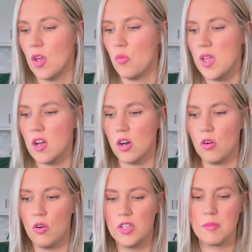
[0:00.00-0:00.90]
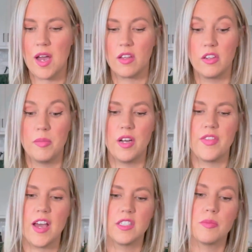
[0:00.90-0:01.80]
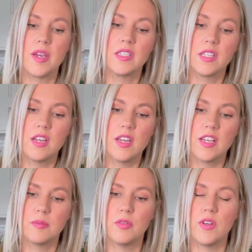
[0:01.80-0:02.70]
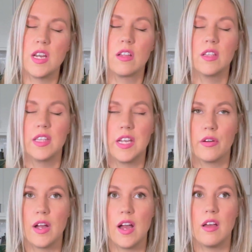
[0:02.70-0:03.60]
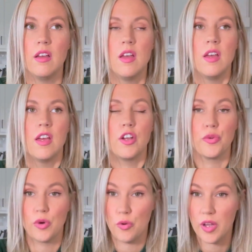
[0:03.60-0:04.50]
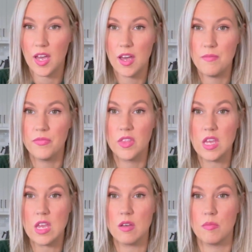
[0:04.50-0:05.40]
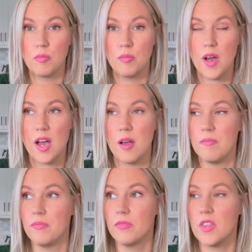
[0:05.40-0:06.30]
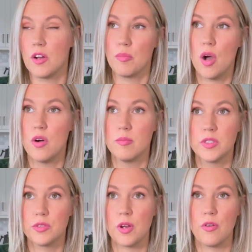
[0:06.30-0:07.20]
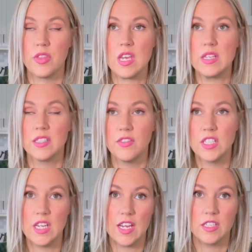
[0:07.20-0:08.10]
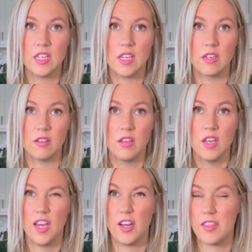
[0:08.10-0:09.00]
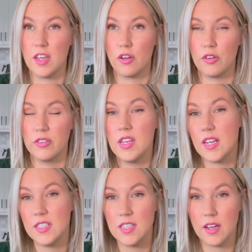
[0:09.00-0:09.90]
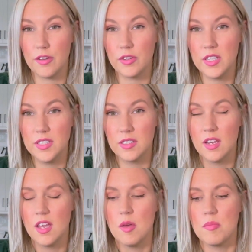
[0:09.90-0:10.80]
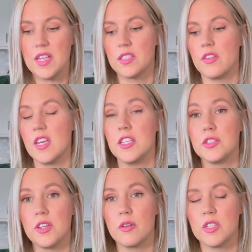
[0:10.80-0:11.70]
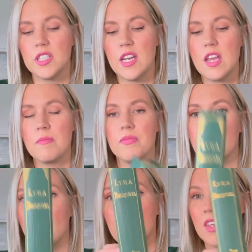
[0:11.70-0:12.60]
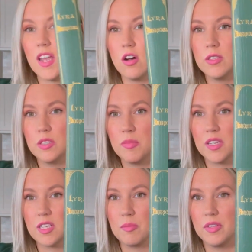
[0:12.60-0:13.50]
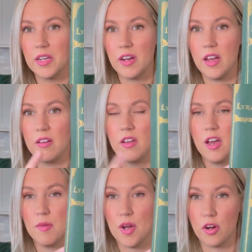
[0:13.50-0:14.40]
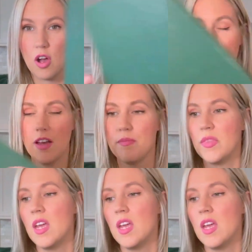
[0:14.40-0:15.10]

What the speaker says: we are holding back a little bit on that. So my son has been reading Lyra Heroica, their poems throughout the 17, 18, and I think early 1900s, based on the history that we're studying. And then I also picked up Lyra Americana